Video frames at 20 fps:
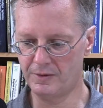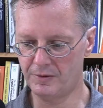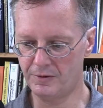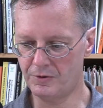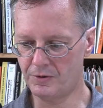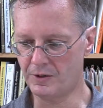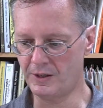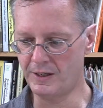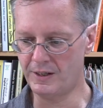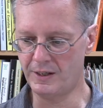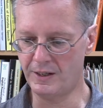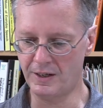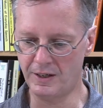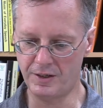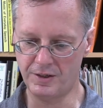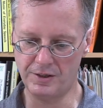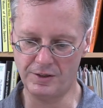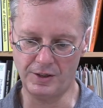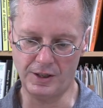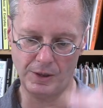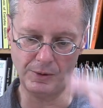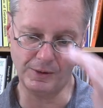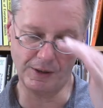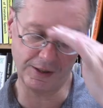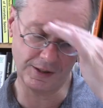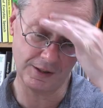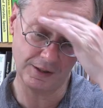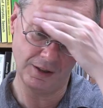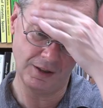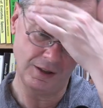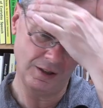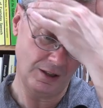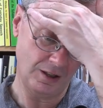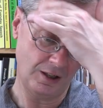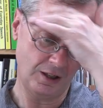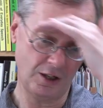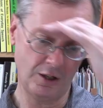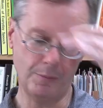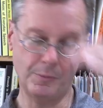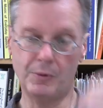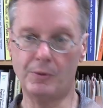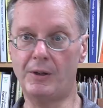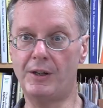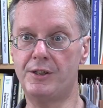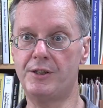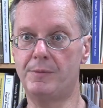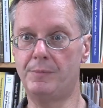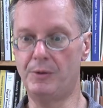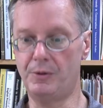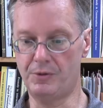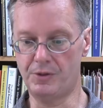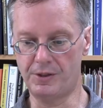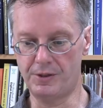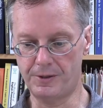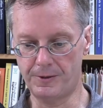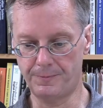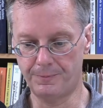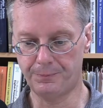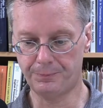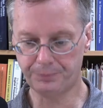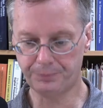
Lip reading: trying to get into the U.S., human rights abuses.